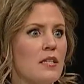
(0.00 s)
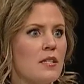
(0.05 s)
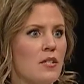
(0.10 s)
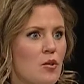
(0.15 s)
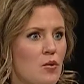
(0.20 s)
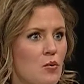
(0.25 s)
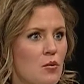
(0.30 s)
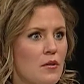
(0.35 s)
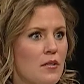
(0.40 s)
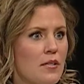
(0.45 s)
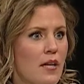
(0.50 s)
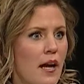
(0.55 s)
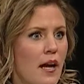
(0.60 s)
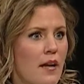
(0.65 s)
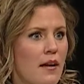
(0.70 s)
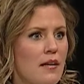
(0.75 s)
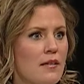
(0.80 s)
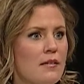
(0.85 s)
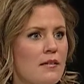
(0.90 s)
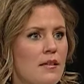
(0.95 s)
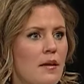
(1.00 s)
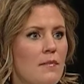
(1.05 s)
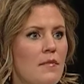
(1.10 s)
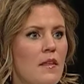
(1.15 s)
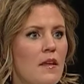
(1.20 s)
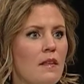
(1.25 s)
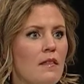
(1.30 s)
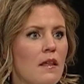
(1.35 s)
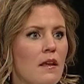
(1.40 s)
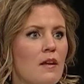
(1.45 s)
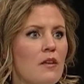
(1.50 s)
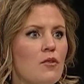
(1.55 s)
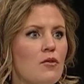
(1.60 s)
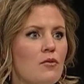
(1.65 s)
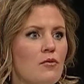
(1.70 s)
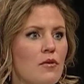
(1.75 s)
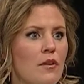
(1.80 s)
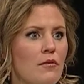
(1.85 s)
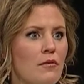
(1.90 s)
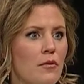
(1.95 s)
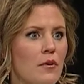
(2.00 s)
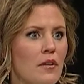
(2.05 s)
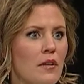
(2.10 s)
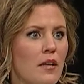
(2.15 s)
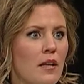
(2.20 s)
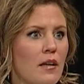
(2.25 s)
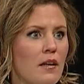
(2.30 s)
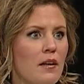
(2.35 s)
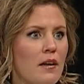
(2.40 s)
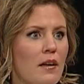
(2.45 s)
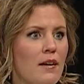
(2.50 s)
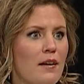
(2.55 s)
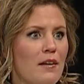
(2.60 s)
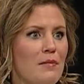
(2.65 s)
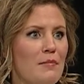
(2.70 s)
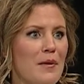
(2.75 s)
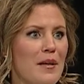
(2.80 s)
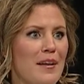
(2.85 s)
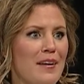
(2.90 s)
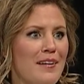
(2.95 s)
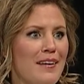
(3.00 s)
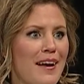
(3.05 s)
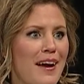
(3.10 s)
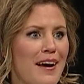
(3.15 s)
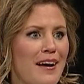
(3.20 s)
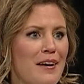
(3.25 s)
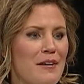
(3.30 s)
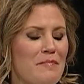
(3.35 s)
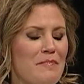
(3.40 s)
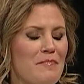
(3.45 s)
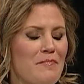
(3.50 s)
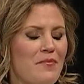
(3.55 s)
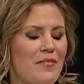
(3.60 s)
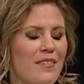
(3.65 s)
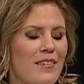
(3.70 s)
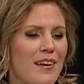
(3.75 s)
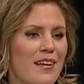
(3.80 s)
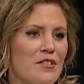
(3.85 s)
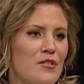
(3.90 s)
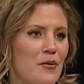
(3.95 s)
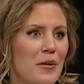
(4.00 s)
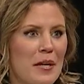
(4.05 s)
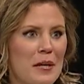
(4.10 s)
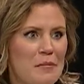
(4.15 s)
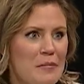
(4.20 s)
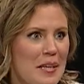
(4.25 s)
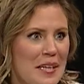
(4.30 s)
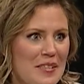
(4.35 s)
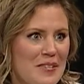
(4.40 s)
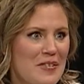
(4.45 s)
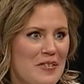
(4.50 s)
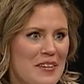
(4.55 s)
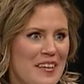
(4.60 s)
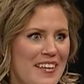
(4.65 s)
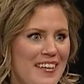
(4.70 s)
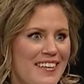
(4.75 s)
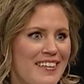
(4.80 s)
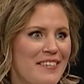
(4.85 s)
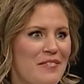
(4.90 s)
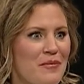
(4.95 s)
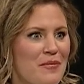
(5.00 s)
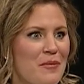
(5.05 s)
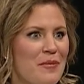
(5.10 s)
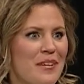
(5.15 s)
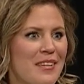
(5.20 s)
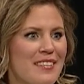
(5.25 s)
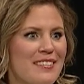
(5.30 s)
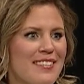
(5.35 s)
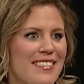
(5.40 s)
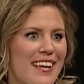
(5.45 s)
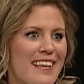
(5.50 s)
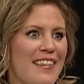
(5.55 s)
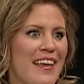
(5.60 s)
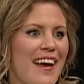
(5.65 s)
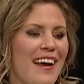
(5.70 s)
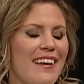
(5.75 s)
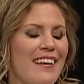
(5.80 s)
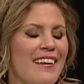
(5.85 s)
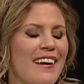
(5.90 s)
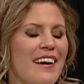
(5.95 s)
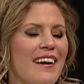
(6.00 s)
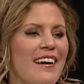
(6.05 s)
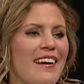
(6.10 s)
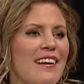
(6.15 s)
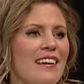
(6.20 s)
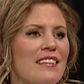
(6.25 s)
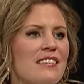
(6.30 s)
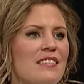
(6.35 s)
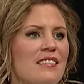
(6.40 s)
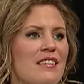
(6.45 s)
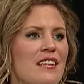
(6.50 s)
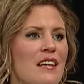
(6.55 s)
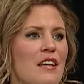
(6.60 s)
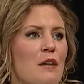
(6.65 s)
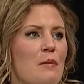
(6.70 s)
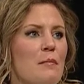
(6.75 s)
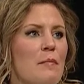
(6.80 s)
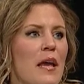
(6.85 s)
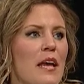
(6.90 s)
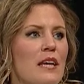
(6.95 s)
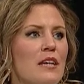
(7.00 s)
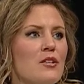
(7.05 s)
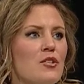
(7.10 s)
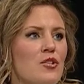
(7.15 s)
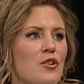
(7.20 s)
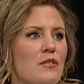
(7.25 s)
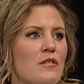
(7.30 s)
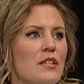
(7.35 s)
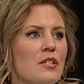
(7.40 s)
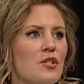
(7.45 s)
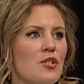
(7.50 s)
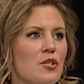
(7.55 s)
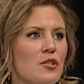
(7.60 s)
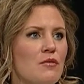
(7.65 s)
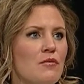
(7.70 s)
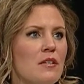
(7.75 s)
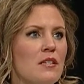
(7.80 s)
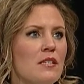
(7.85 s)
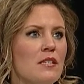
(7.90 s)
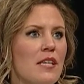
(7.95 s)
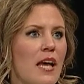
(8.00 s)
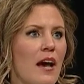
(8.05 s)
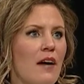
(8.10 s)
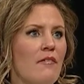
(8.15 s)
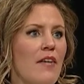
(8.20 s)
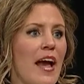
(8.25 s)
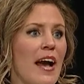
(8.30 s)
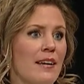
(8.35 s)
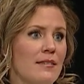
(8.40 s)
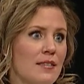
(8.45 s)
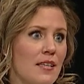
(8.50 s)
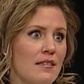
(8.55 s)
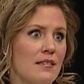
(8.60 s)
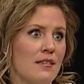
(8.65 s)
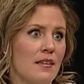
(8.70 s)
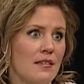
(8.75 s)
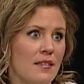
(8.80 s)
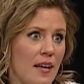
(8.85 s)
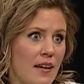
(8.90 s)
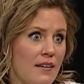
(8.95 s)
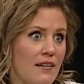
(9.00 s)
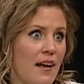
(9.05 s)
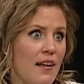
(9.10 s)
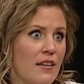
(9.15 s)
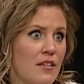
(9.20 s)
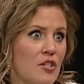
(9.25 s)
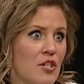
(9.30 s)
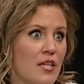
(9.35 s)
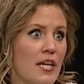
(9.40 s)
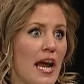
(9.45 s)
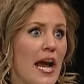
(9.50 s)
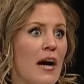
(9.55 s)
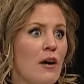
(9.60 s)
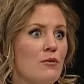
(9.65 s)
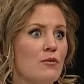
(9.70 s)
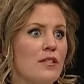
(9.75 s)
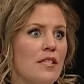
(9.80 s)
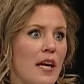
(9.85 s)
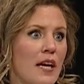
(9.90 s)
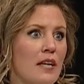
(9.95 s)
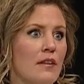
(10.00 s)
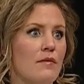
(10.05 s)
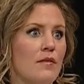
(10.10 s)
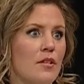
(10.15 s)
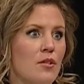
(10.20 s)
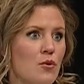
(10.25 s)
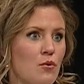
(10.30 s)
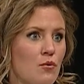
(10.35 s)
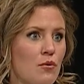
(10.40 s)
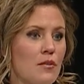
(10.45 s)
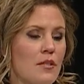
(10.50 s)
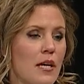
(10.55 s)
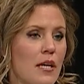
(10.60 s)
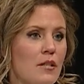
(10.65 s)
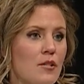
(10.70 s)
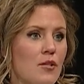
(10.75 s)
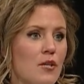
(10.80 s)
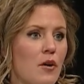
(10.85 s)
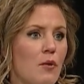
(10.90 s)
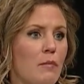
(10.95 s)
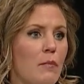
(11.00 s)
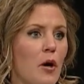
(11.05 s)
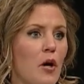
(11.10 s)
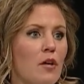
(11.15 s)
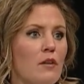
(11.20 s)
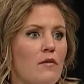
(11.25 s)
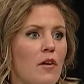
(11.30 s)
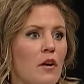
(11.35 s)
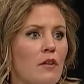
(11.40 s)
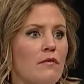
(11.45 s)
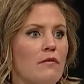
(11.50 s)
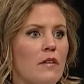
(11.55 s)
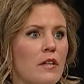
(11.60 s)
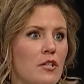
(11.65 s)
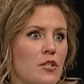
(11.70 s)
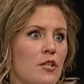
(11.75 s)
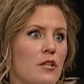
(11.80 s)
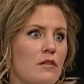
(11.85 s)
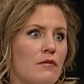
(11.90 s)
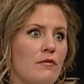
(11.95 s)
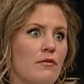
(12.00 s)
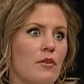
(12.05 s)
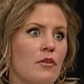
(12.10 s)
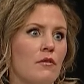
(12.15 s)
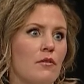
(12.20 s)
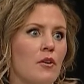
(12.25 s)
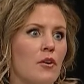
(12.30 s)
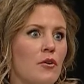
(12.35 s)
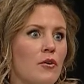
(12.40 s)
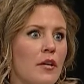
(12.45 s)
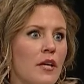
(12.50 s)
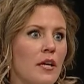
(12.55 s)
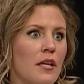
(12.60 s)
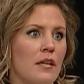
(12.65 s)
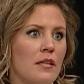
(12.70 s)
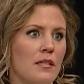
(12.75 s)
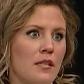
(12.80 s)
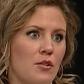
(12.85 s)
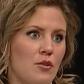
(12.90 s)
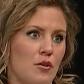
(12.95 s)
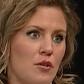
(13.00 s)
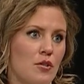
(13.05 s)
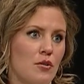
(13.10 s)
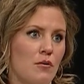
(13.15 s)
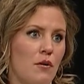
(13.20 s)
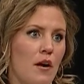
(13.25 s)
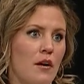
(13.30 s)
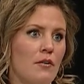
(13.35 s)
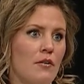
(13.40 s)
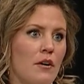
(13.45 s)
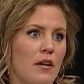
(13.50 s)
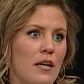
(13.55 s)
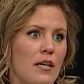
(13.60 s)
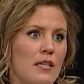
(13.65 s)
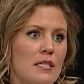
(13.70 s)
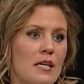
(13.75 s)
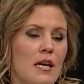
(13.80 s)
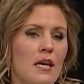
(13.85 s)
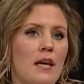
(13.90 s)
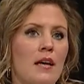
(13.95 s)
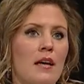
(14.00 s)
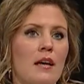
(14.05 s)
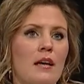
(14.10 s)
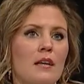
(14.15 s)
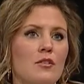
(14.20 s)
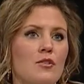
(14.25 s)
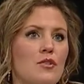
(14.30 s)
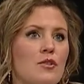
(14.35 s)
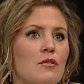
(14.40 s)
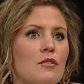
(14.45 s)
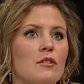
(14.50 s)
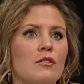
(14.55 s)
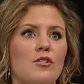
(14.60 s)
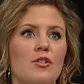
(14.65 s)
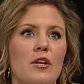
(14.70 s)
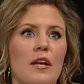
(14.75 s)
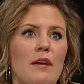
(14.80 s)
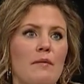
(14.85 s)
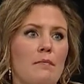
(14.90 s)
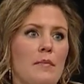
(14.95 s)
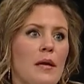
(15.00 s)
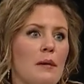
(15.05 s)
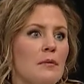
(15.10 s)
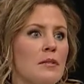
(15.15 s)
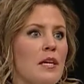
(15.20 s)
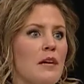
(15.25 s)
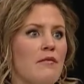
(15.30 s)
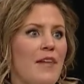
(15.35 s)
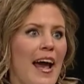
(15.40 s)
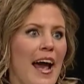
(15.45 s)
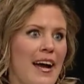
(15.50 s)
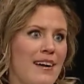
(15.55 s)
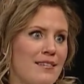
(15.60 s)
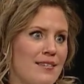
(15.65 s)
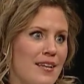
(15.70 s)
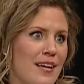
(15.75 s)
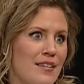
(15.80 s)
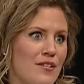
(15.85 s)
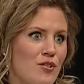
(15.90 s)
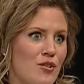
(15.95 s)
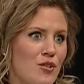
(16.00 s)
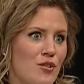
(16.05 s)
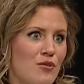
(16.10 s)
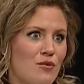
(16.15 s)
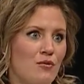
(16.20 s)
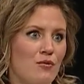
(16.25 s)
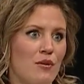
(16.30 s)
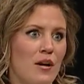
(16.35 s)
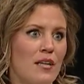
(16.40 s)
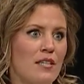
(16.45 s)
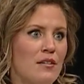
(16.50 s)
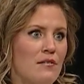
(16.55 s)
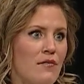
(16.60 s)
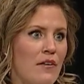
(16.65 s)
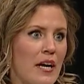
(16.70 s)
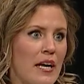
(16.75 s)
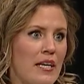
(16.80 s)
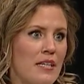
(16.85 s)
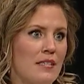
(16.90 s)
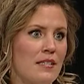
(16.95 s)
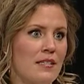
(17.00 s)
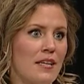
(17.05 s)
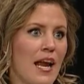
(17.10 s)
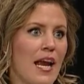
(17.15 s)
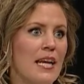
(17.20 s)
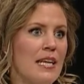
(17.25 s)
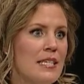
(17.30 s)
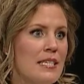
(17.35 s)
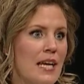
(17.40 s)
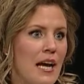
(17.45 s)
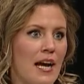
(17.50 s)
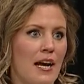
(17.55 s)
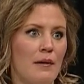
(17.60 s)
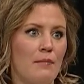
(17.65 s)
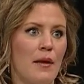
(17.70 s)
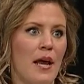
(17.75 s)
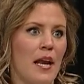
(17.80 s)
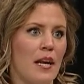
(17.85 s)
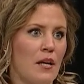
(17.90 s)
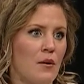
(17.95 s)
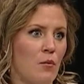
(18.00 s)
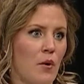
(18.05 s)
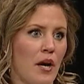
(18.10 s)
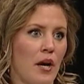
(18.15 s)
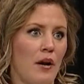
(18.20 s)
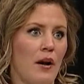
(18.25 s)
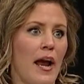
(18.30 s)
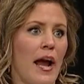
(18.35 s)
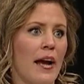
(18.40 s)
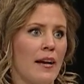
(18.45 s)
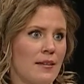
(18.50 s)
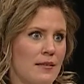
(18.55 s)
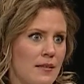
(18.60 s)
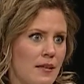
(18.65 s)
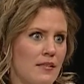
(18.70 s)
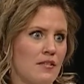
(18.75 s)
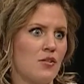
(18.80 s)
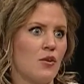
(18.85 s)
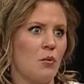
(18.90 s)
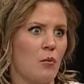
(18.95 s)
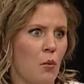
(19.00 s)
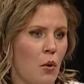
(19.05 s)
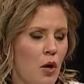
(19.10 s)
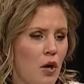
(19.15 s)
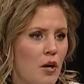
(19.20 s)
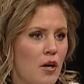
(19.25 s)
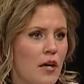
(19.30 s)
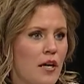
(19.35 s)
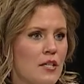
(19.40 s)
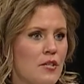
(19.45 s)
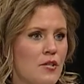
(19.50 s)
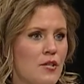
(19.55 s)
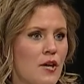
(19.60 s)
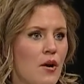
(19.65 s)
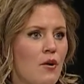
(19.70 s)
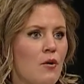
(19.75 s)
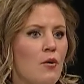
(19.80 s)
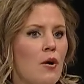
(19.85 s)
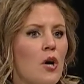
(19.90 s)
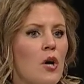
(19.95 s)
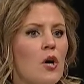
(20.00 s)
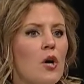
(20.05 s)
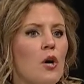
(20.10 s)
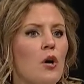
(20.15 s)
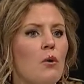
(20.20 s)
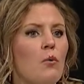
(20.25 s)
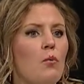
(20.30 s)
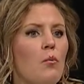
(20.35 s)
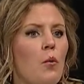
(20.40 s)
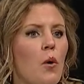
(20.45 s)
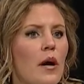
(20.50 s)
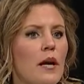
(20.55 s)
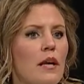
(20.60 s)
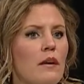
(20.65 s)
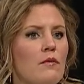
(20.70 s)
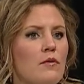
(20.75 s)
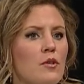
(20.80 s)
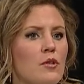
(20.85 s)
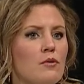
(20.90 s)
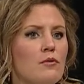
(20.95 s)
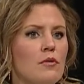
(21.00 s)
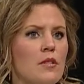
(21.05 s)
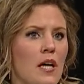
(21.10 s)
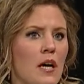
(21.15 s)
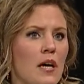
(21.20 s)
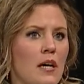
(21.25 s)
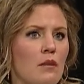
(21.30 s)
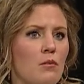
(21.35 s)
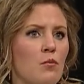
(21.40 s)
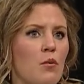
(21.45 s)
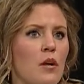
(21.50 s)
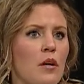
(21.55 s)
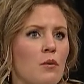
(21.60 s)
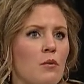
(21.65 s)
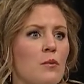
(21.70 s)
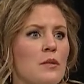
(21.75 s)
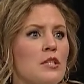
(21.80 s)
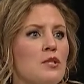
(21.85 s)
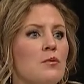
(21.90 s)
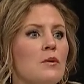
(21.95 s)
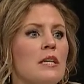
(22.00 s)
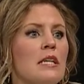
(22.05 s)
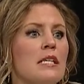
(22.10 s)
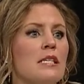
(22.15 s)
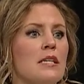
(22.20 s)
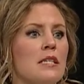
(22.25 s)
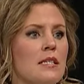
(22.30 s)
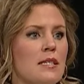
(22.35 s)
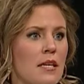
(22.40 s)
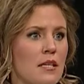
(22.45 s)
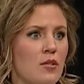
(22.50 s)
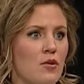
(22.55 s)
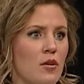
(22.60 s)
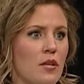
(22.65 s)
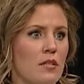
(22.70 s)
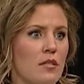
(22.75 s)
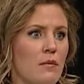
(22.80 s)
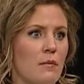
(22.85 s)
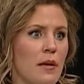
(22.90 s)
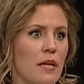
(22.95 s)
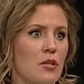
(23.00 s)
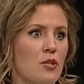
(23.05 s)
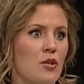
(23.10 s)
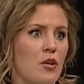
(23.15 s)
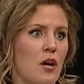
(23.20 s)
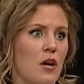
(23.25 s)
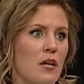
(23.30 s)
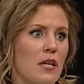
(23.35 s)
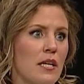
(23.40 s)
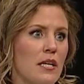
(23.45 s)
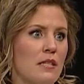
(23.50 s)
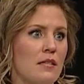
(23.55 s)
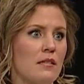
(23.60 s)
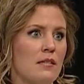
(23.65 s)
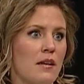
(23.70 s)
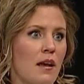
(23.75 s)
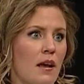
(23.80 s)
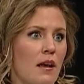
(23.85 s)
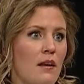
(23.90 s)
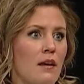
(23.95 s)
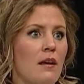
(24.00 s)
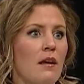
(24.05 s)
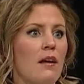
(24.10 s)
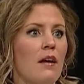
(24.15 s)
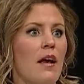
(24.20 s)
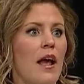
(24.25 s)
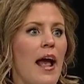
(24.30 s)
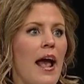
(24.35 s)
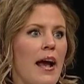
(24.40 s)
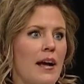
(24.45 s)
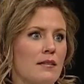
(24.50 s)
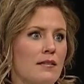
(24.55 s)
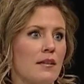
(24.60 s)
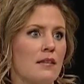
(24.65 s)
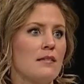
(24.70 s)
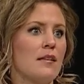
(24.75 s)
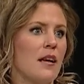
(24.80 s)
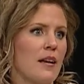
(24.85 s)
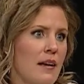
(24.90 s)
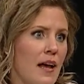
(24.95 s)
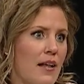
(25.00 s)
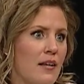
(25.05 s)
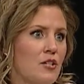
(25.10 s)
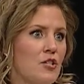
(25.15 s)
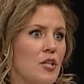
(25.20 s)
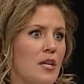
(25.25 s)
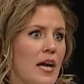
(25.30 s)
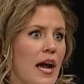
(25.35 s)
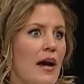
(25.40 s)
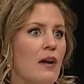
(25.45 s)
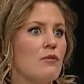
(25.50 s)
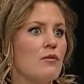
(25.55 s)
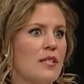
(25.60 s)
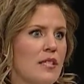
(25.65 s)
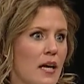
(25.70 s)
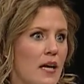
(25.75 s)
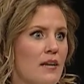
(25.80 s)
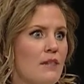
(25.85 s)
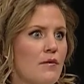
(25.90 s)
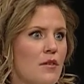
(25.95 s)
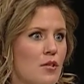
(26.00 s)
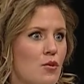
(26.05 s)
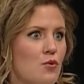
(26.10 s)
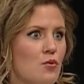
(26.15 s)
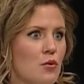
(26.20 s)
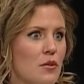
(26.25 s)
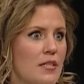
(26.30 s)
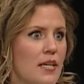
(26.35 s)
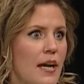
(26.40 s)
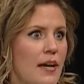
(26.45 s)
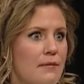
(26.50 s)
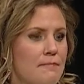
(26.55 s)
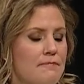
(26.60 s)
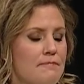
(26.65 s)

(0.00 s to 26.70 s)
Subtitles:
the school day, and something that you have really been a trailblazer in, if we could say that, is making sure that students have access to technology outside of the school day. So part of our vision for learning in District 200 is students should be able to have access to a device anytime, anywhere, access their work. And so what have you done, what are we doing as a district to make sure our kids can access technology outside of the school day?